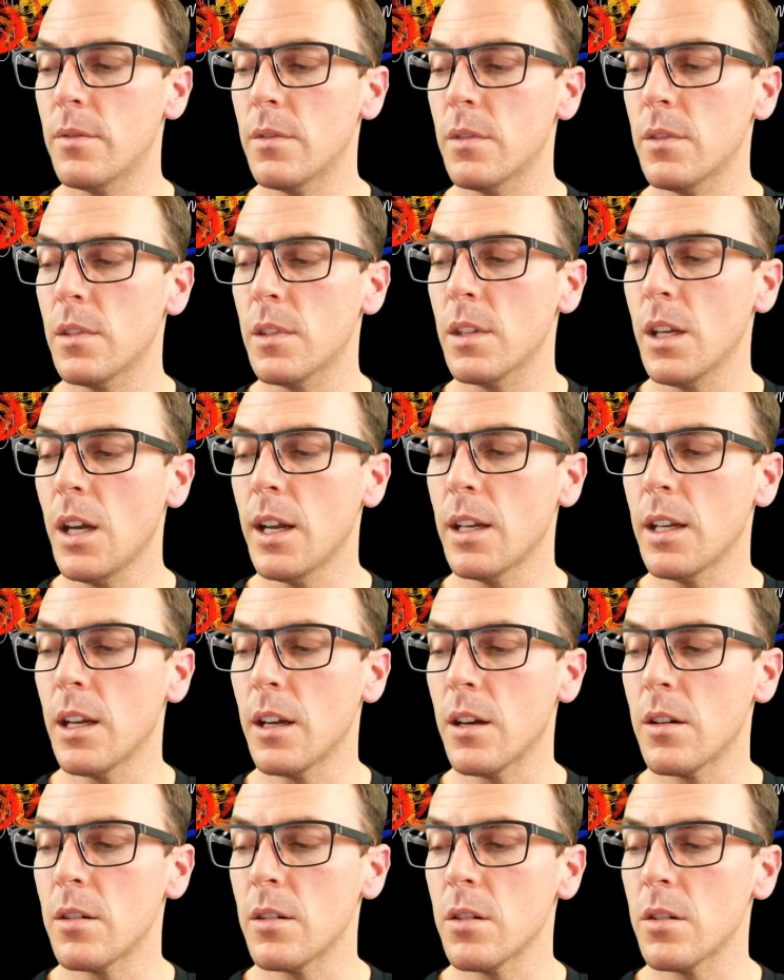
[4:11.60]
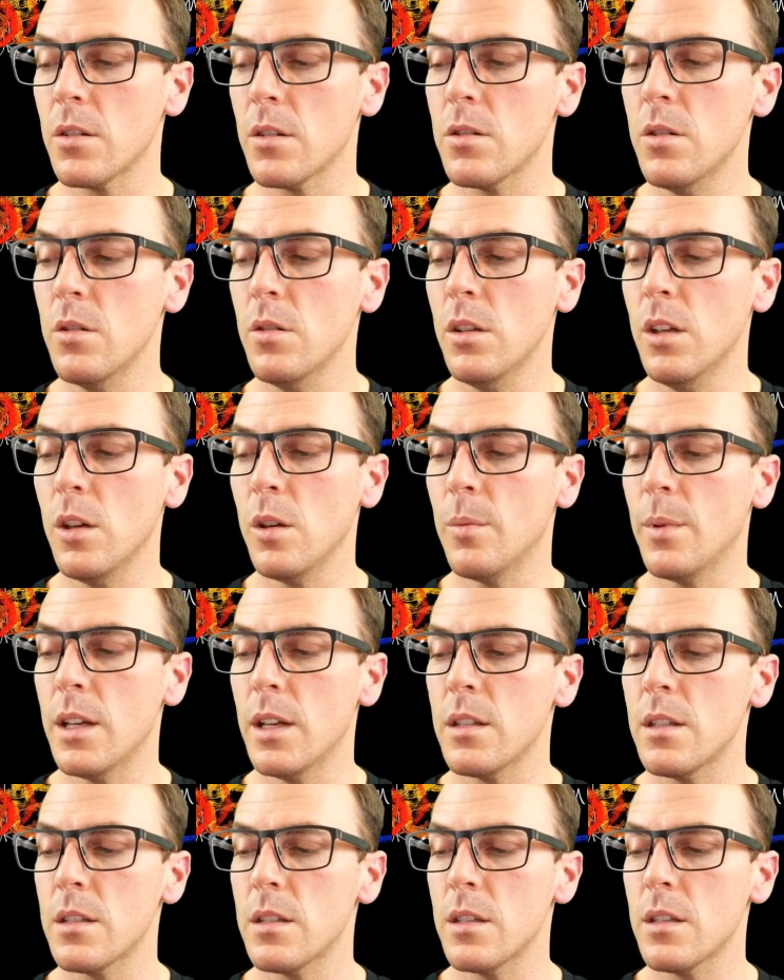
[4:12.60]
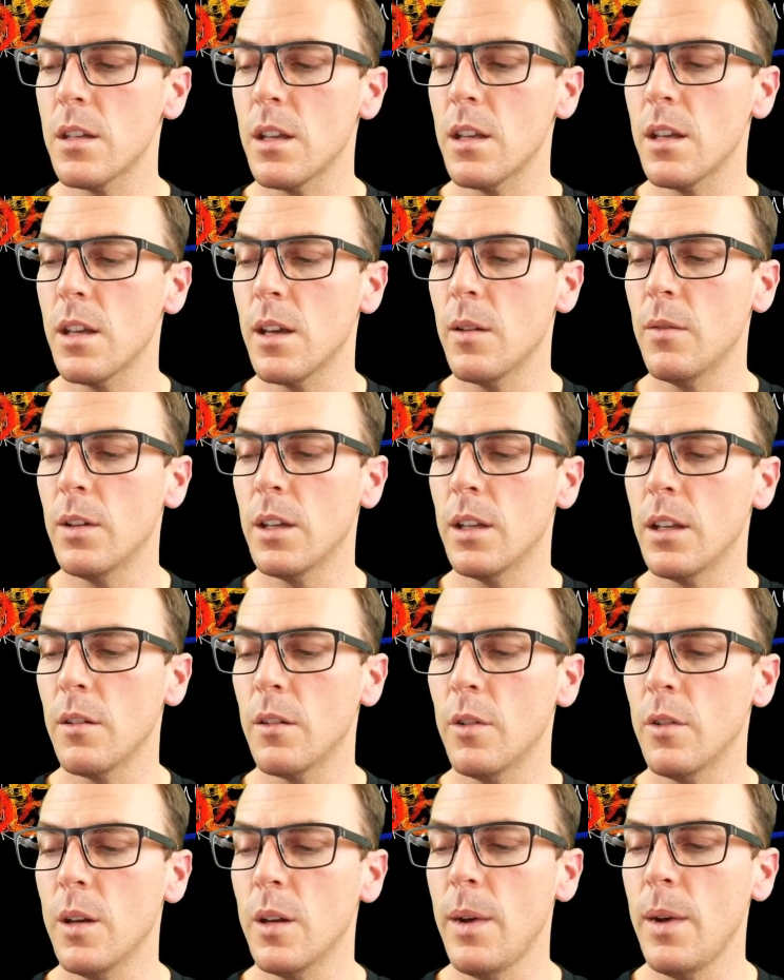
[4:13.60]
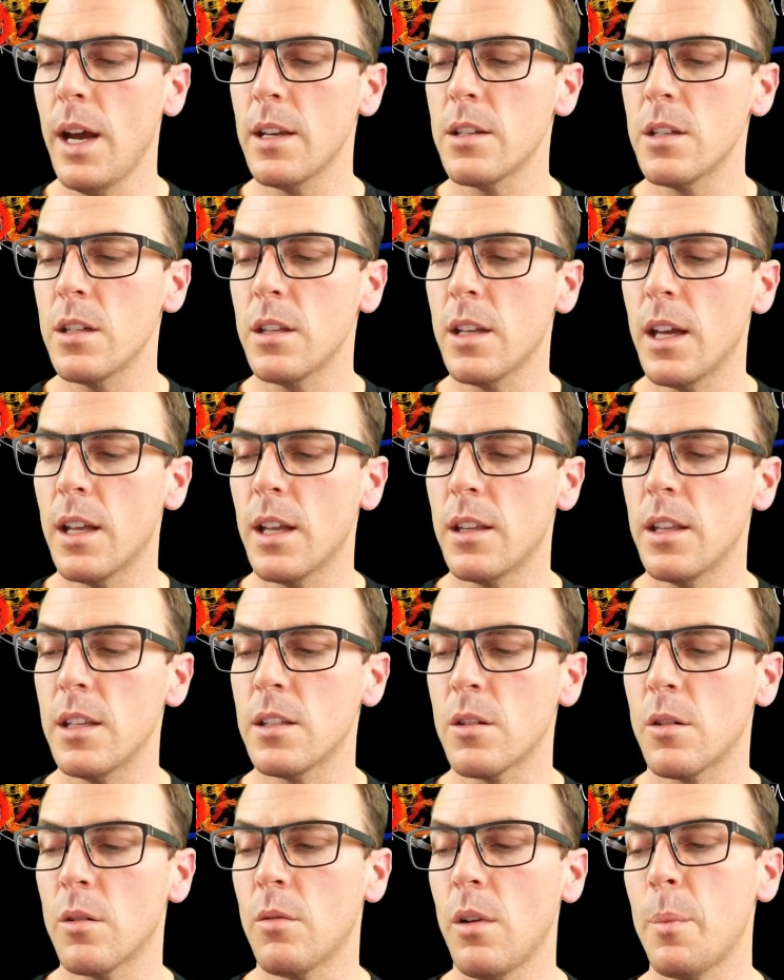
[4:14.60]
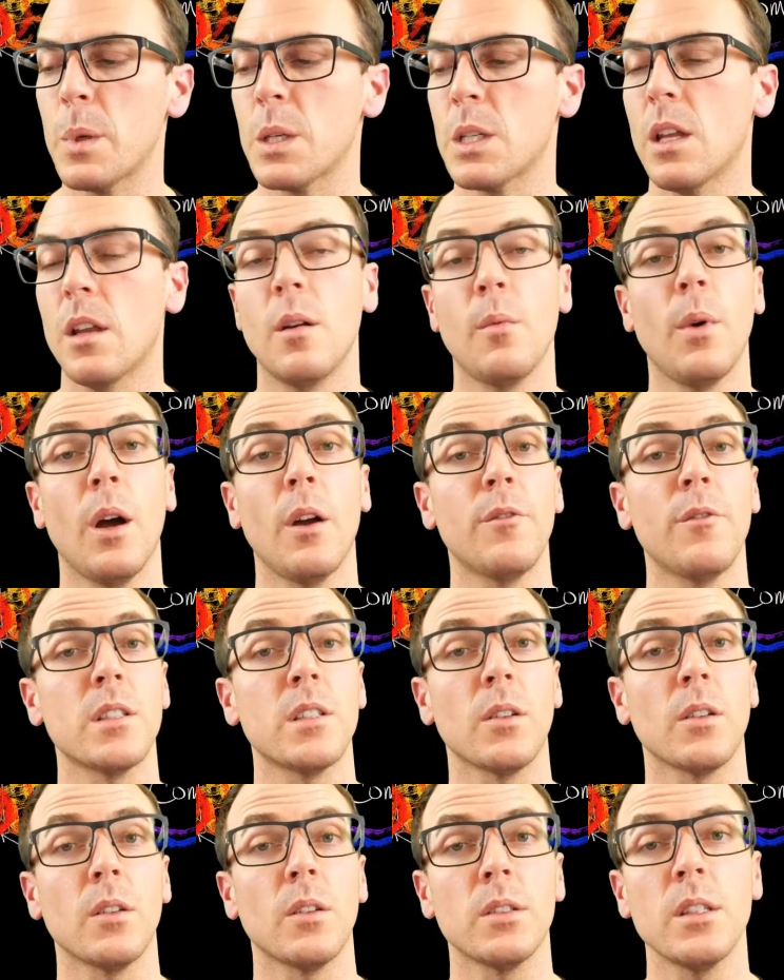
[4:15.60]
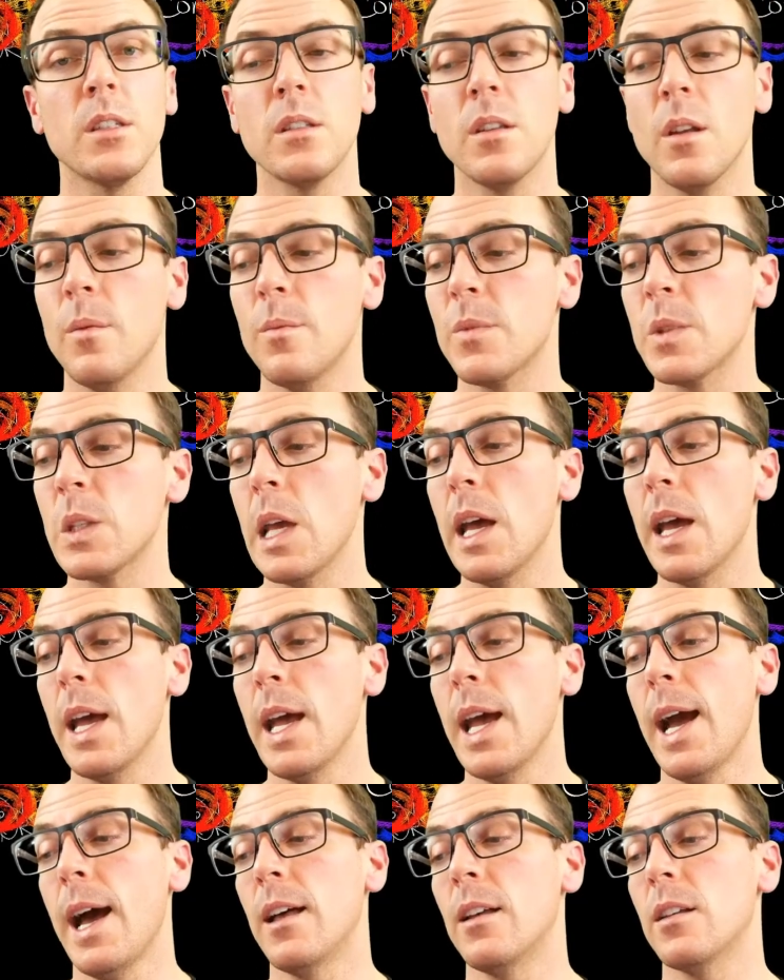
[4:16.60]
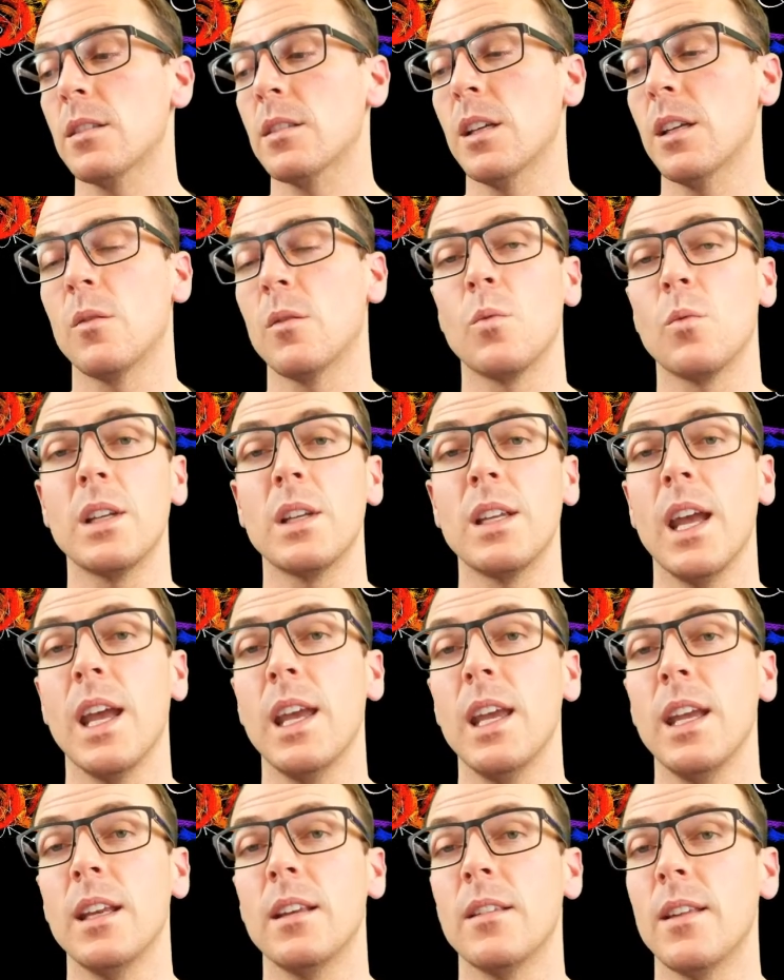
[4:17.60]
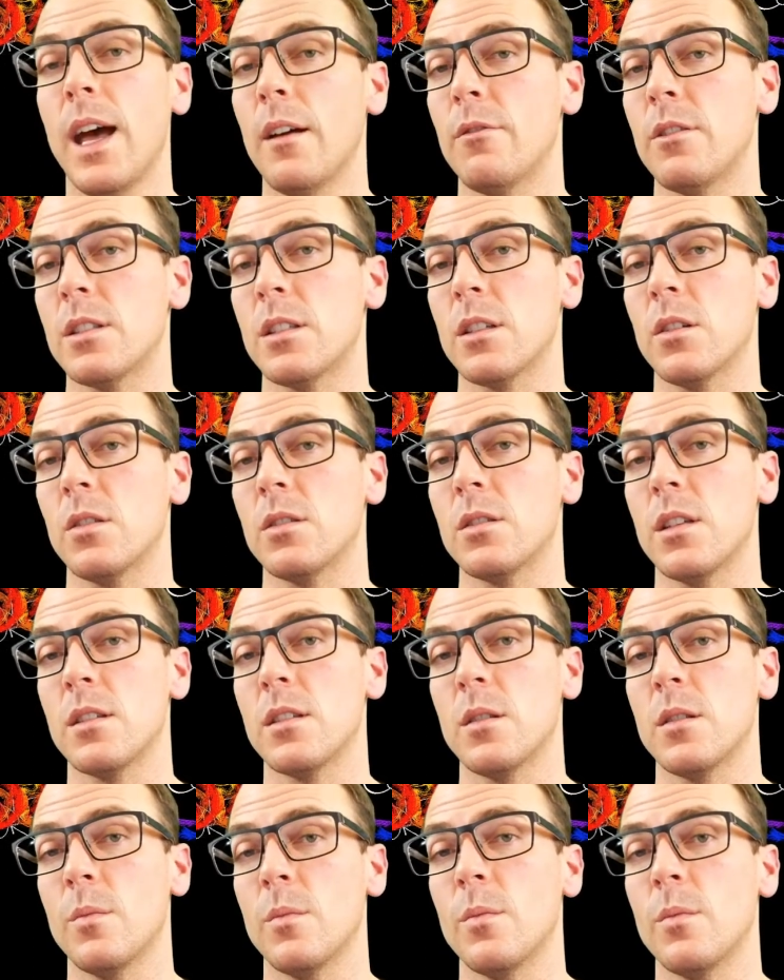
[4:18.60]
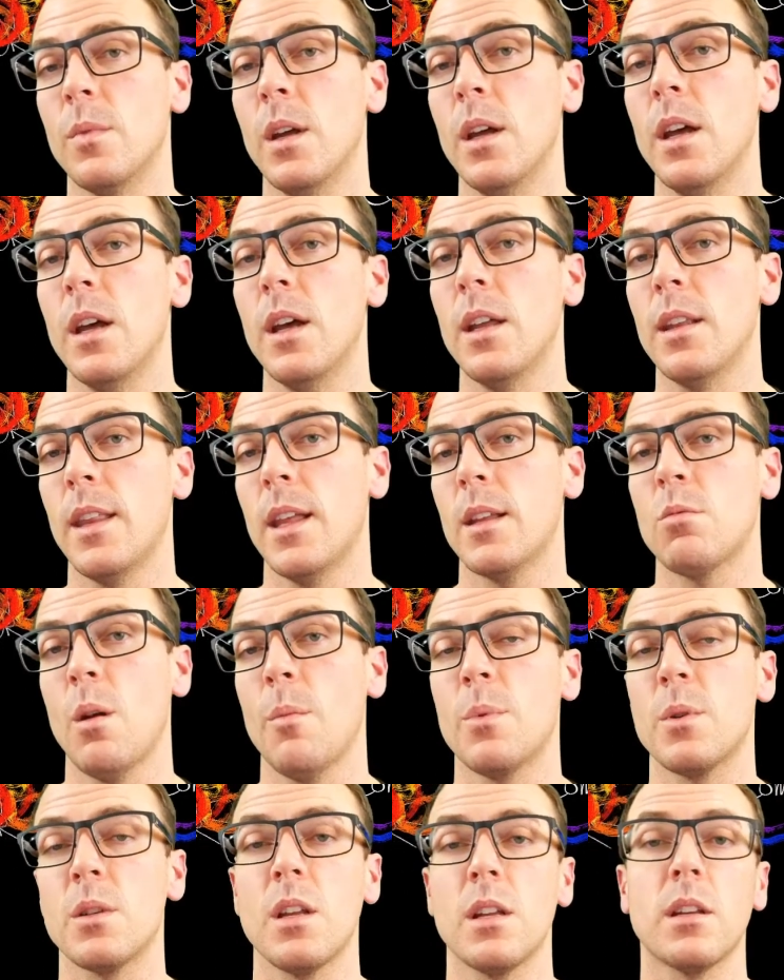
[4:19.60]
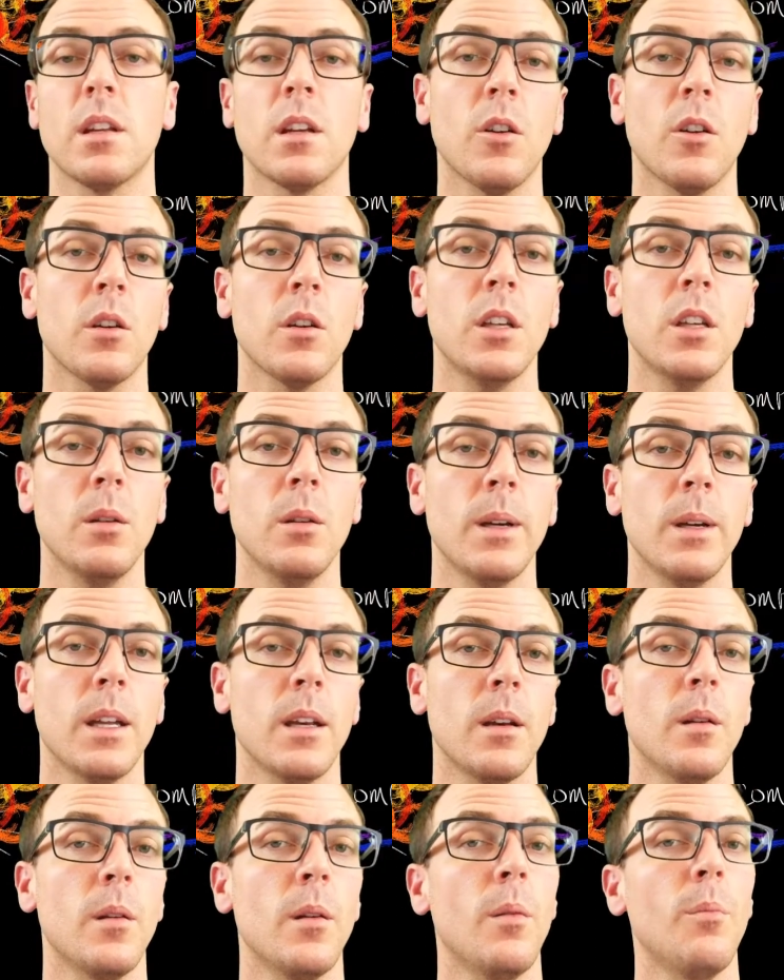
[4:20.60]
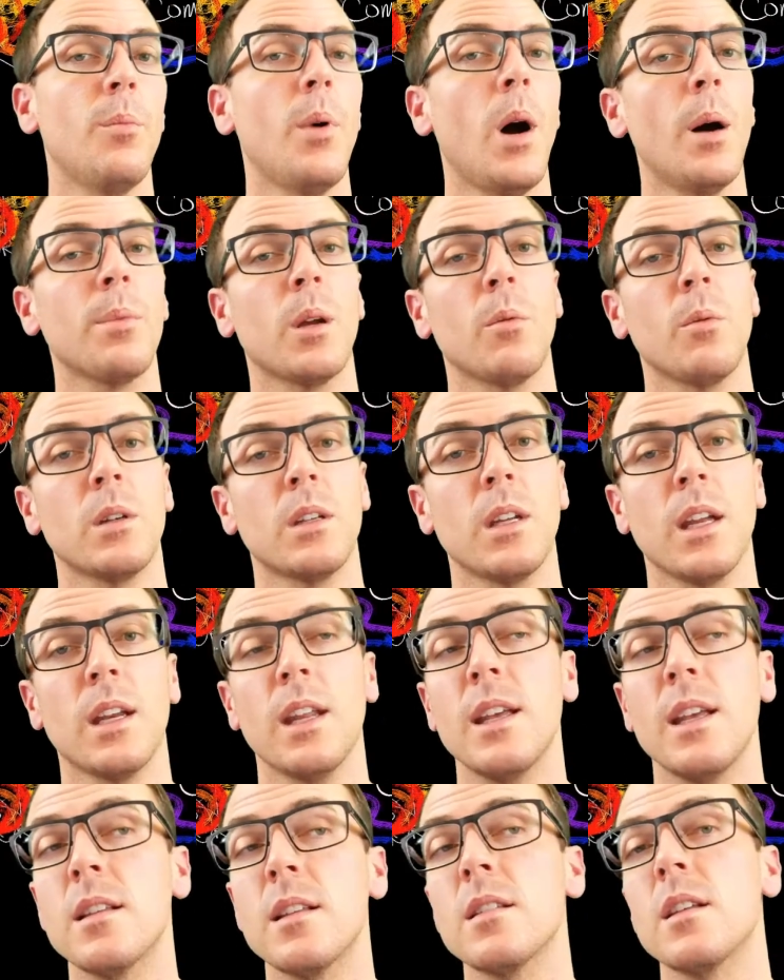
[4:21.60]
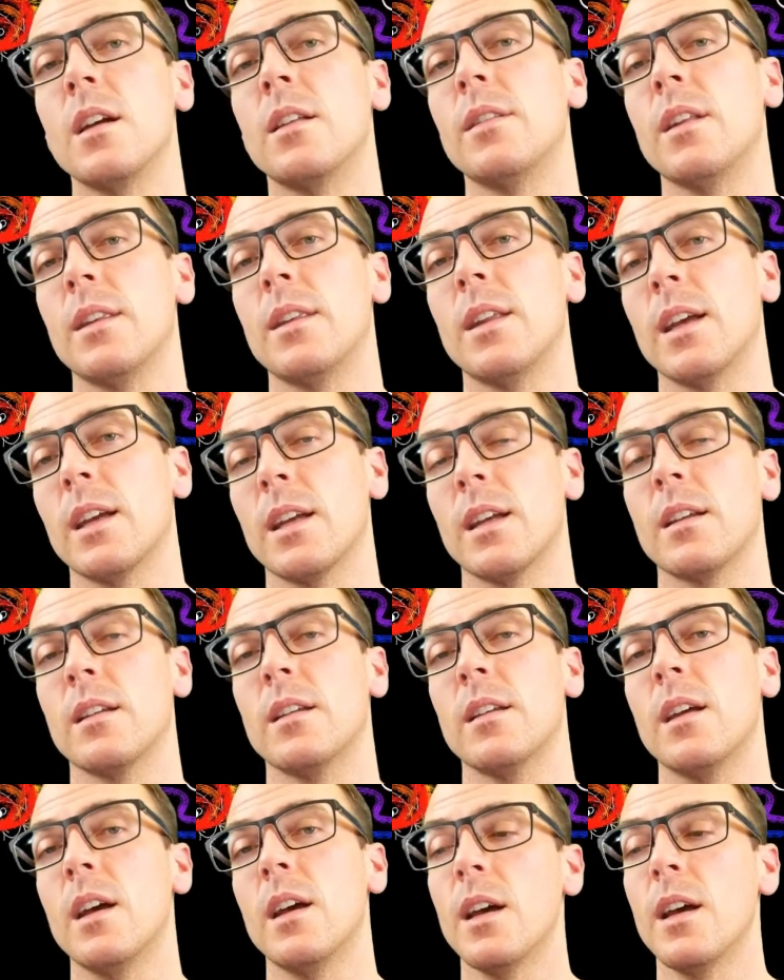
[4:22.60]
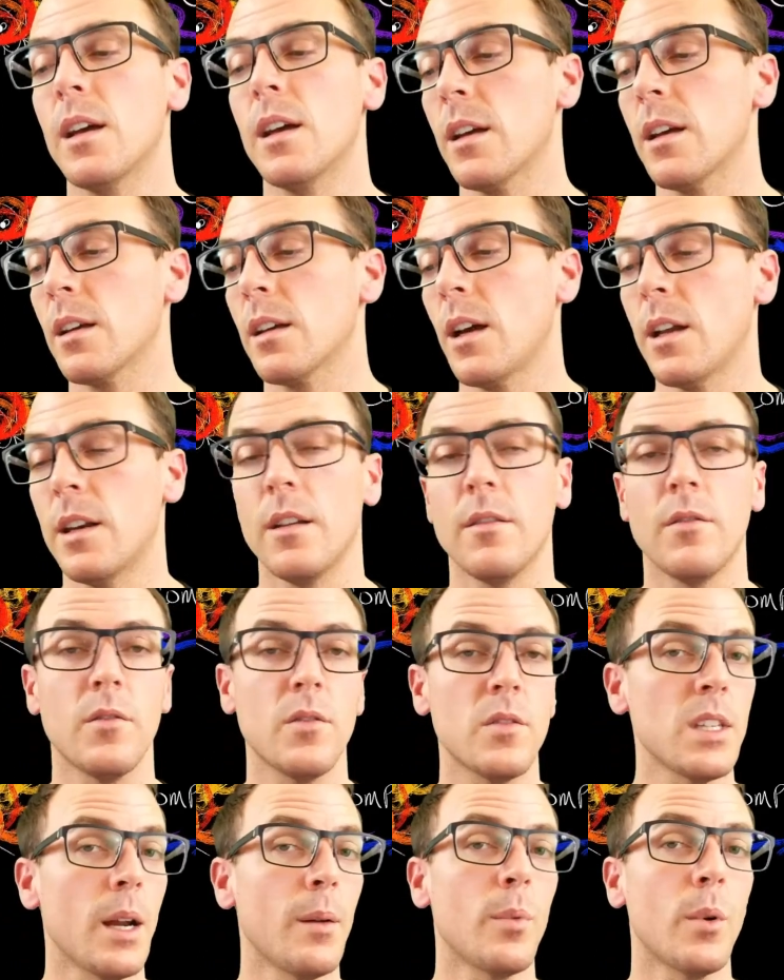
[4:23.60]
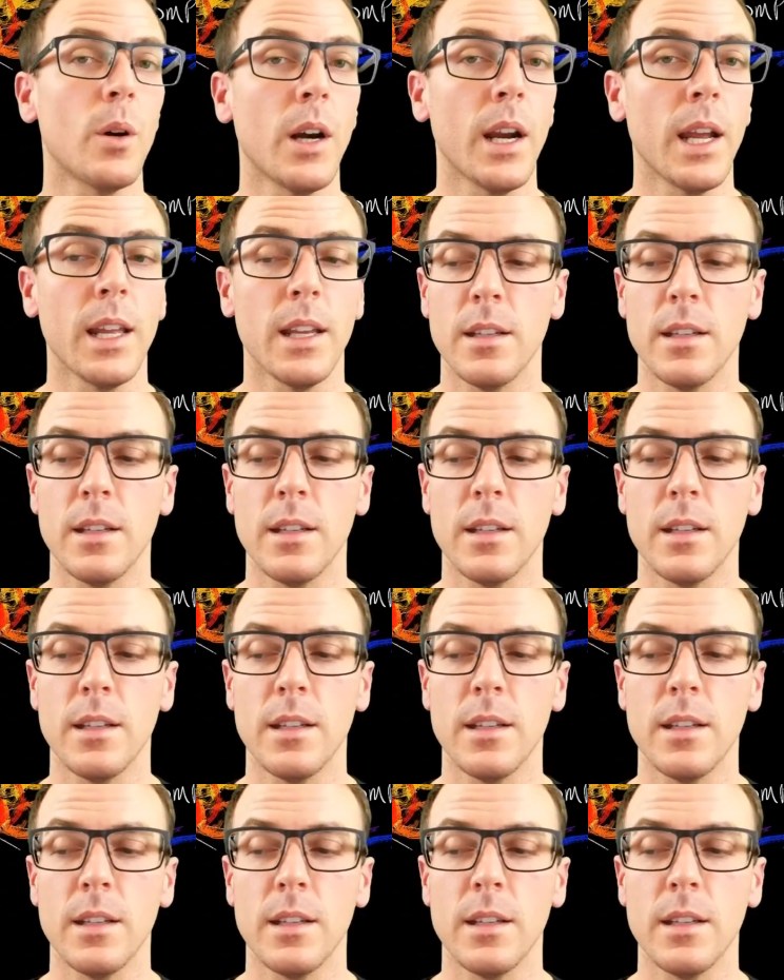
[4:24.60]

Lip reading: cut here. So there's 2 qubits. And if we imagine that these are represented by physical systems, Alice can retain that physical system that's representing her qubit, Bob can retain his, and then they can kind of separate.